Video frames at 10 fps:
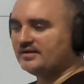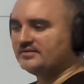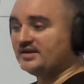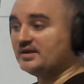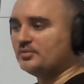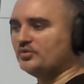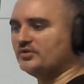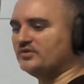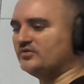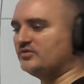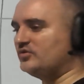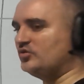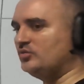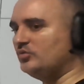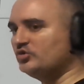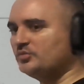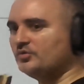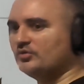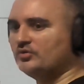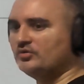data points to
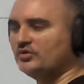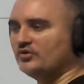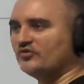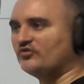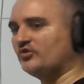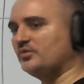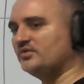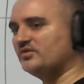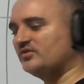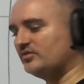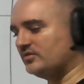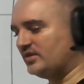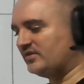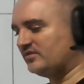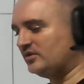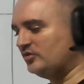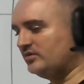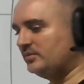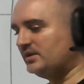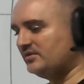multiple services
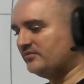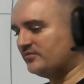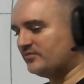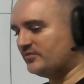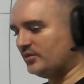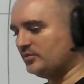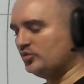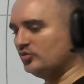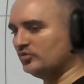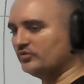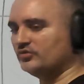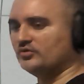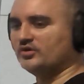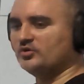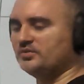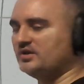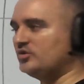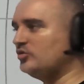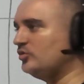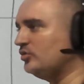exclusively from Google. So it could be
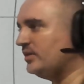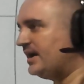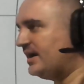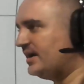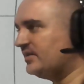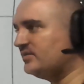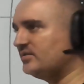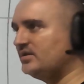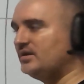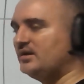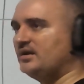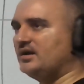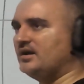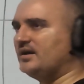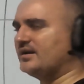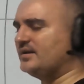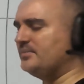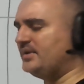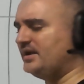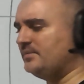Google Ads,
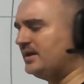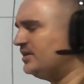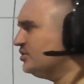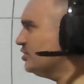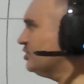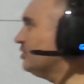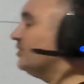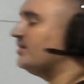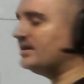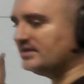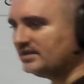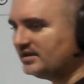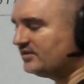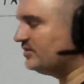Campaign Manager, the analytics